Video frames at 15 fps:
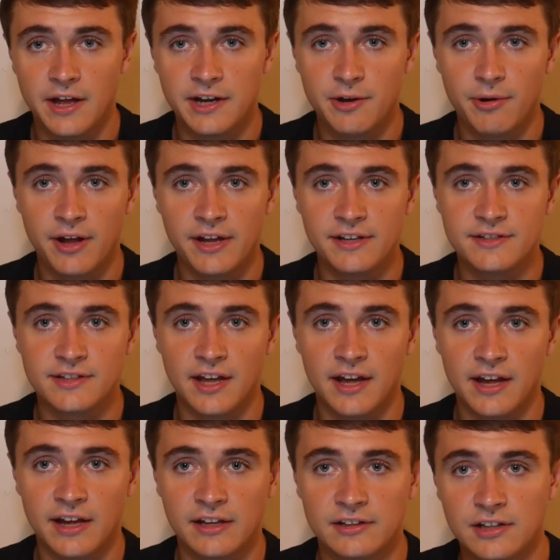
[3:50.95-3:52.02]
Anyways,
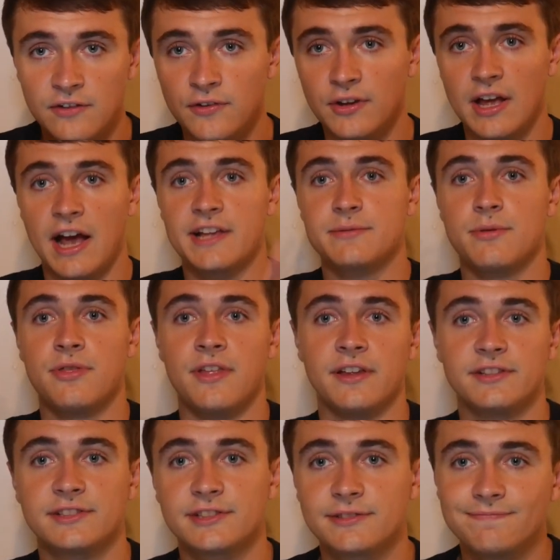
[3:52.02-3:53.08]
I leave you guys with
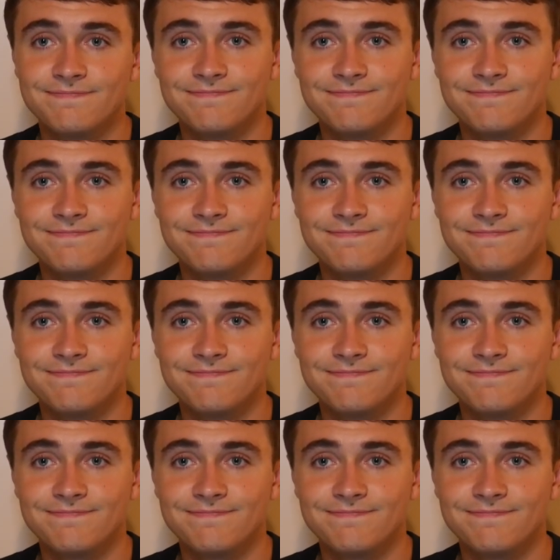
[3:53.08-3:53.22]
this.